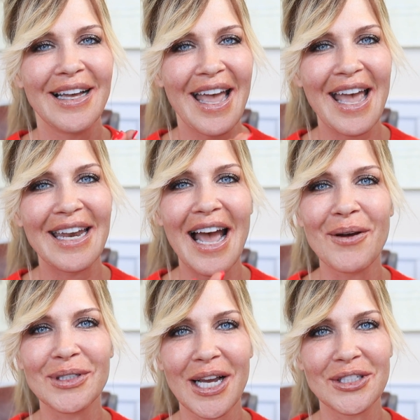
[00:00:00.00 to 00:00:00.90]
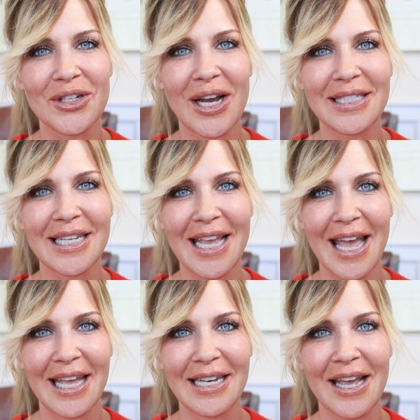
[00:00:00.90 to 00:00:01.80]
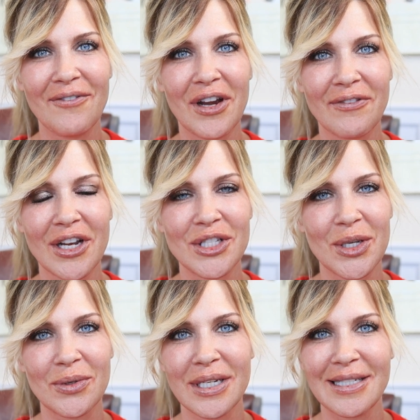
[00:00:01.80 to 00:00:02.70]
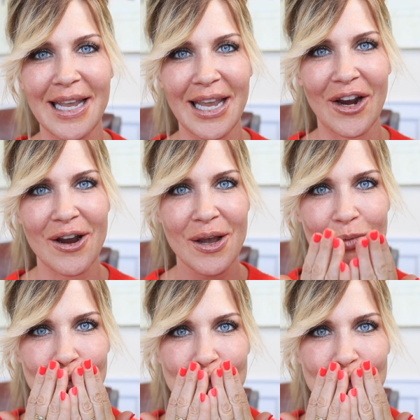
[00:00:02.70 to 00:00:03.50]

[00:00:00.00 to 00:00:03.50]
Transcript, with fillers: And I will talk to you guys again very, very soon. Take care.